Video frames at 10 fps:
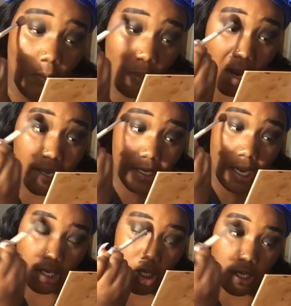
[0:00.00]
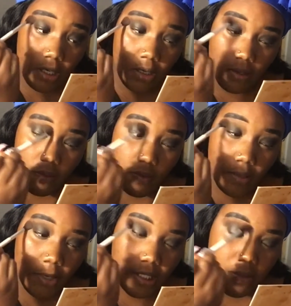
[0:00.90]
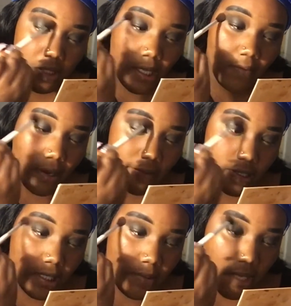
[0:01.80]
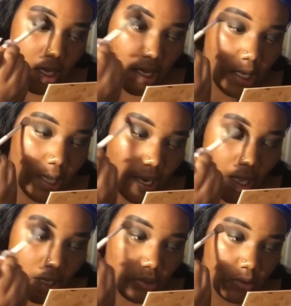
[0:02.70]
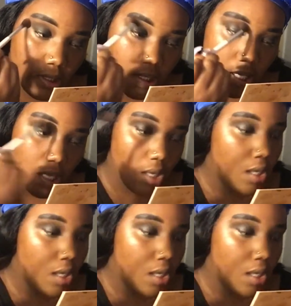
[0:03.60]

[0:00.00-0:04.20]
by a doctor with depression, but they've never seen me in that actual state.